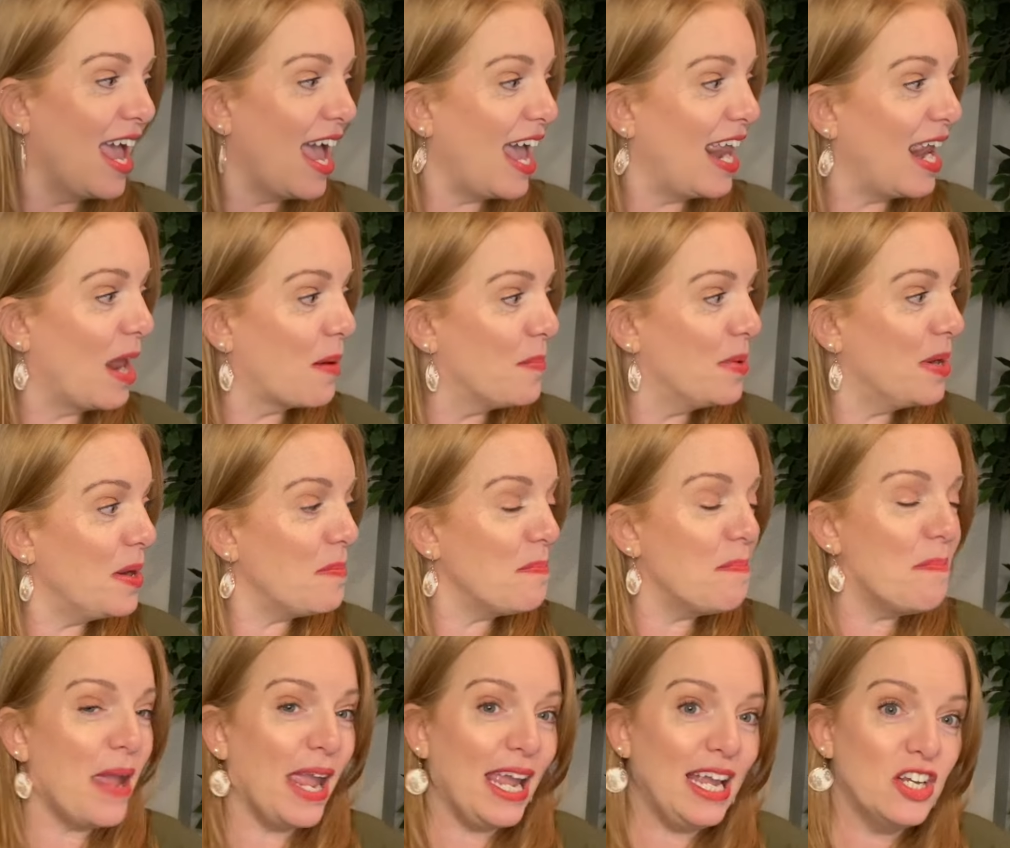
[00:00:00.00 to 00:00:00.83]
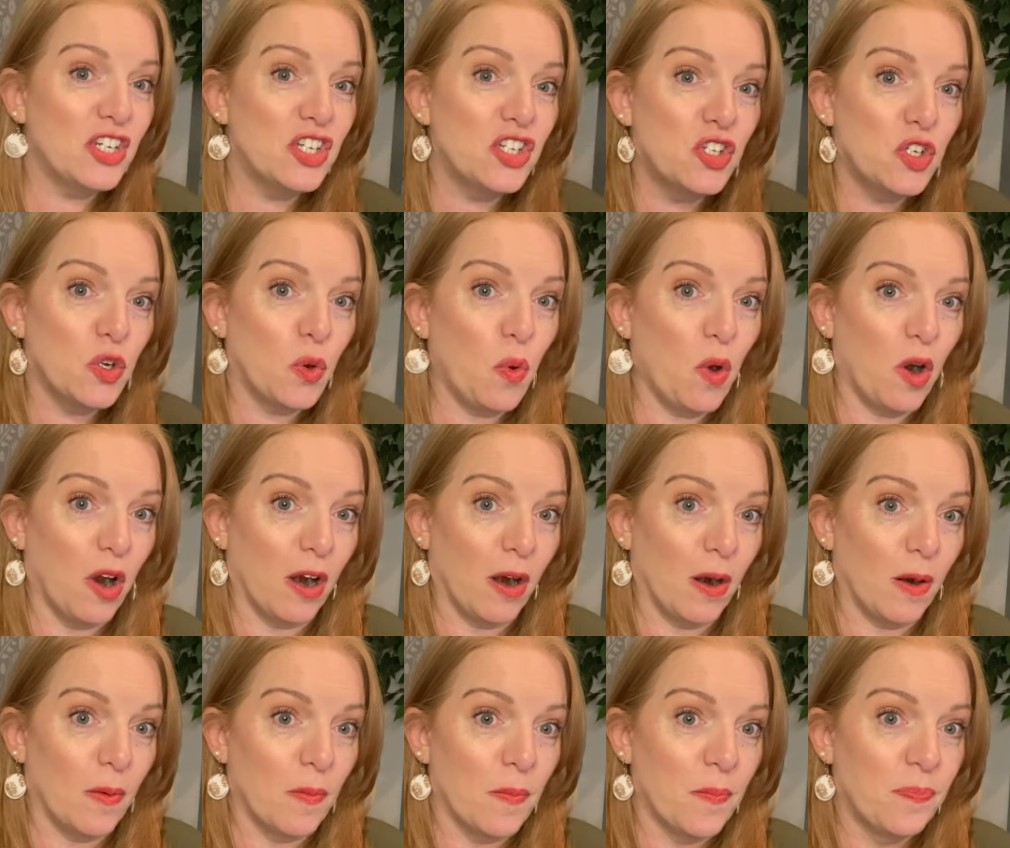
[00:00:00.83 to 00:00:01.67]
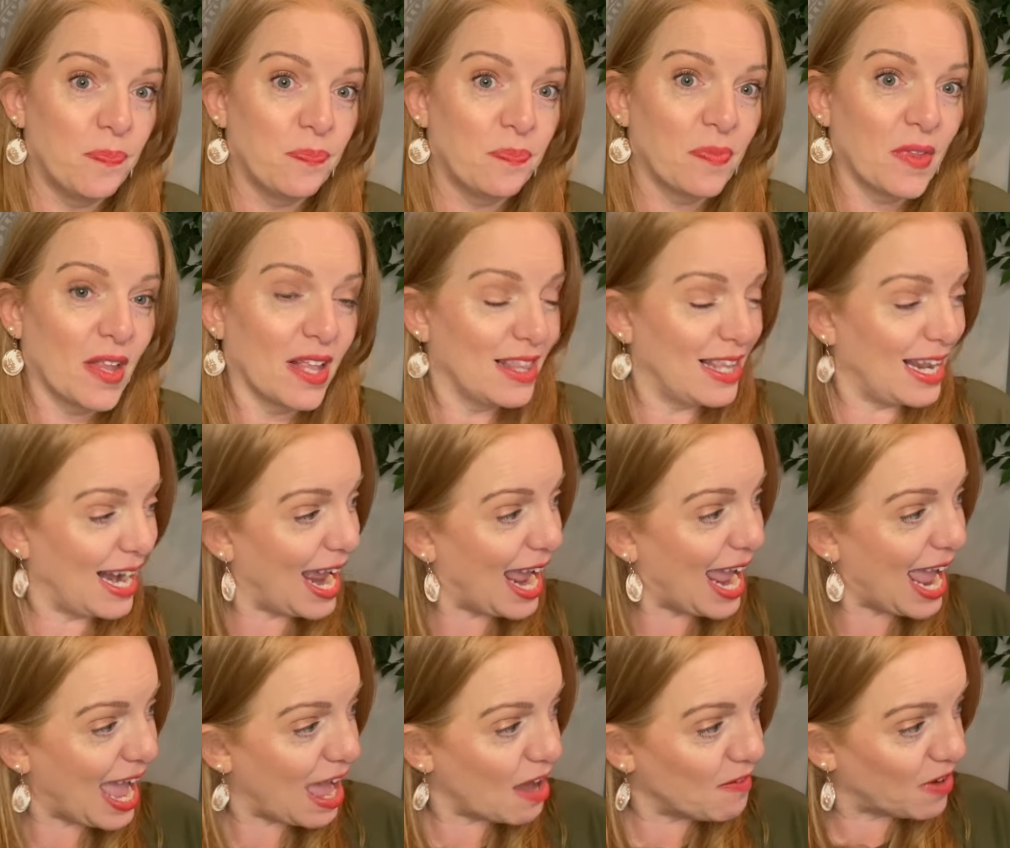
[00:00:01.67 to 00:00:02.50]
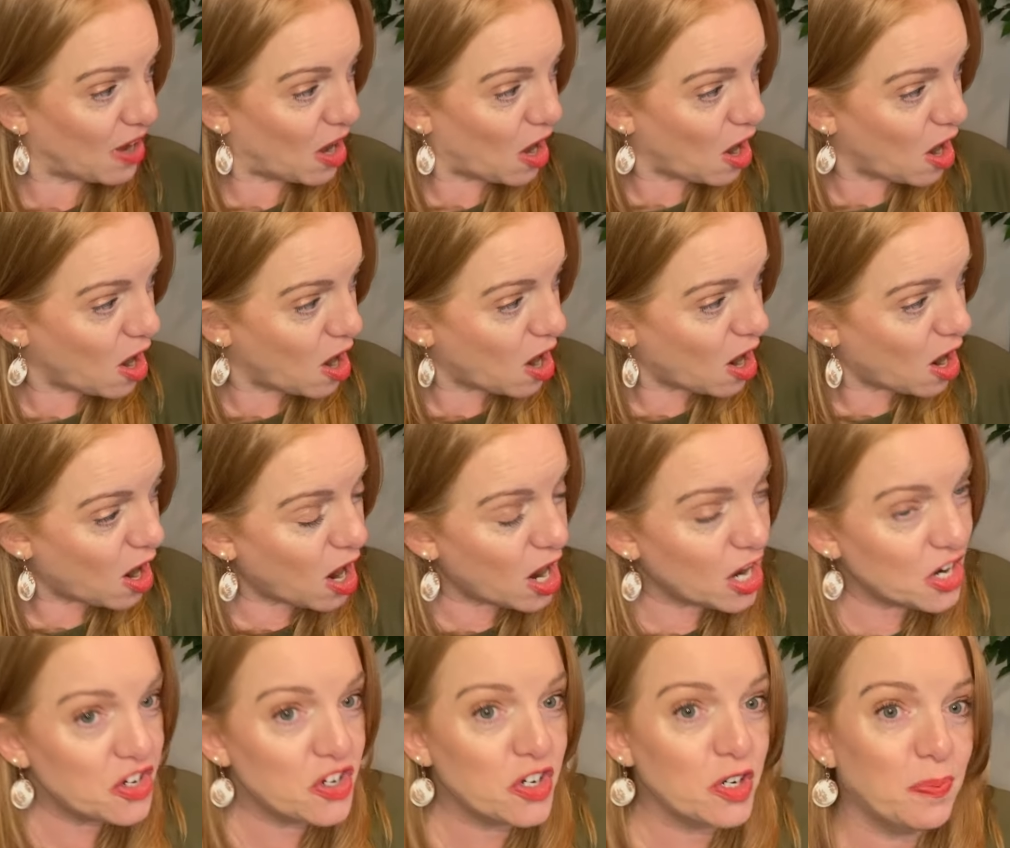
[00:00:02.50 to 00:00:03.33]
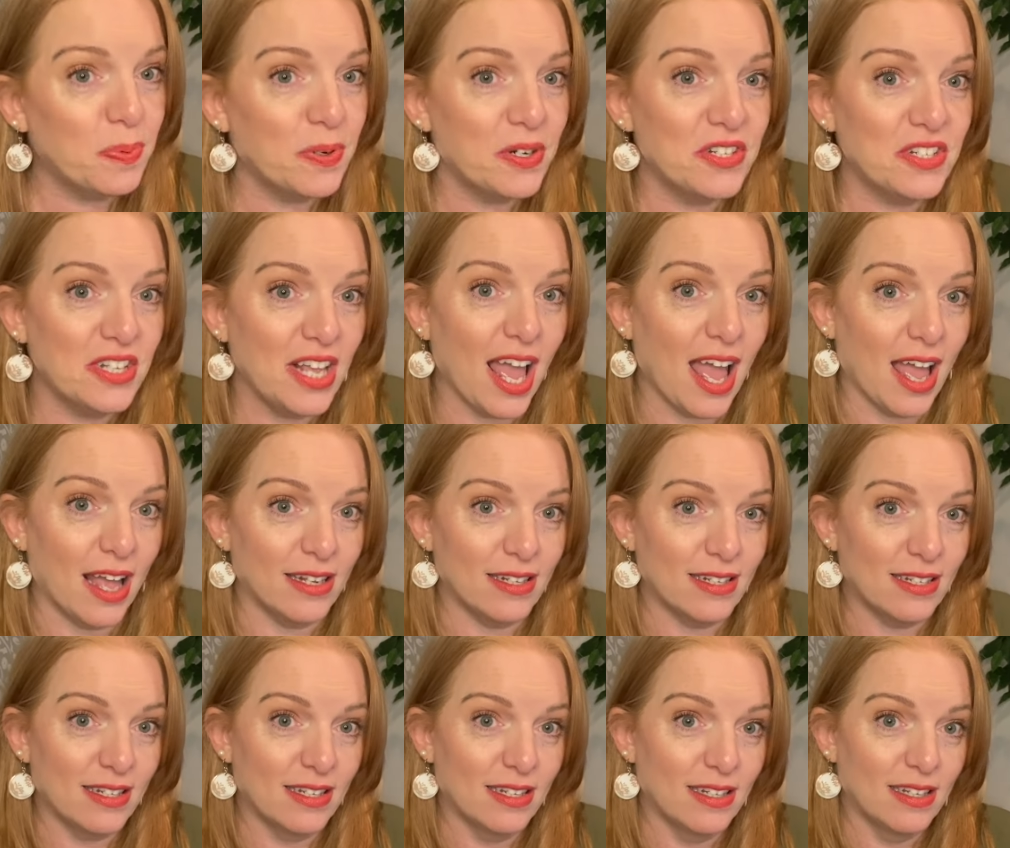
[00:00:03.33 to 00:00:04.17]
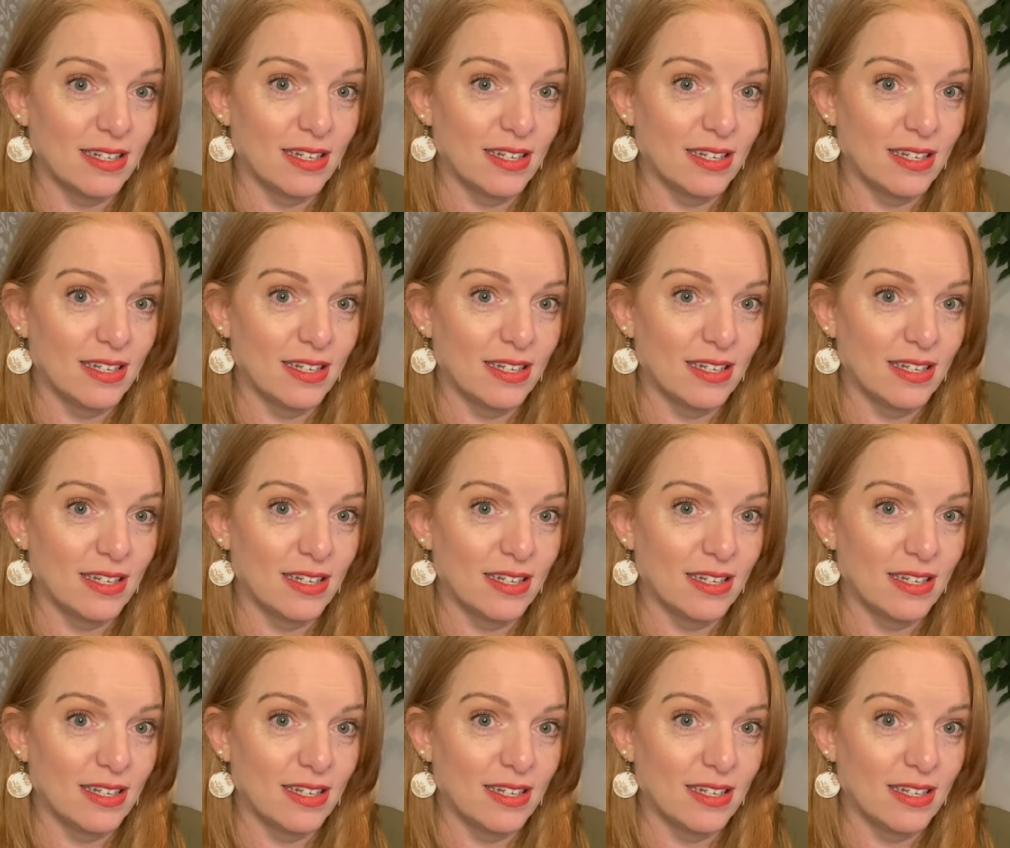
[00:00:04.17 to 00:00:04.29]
and I'm going to make sure that I have a hundred percent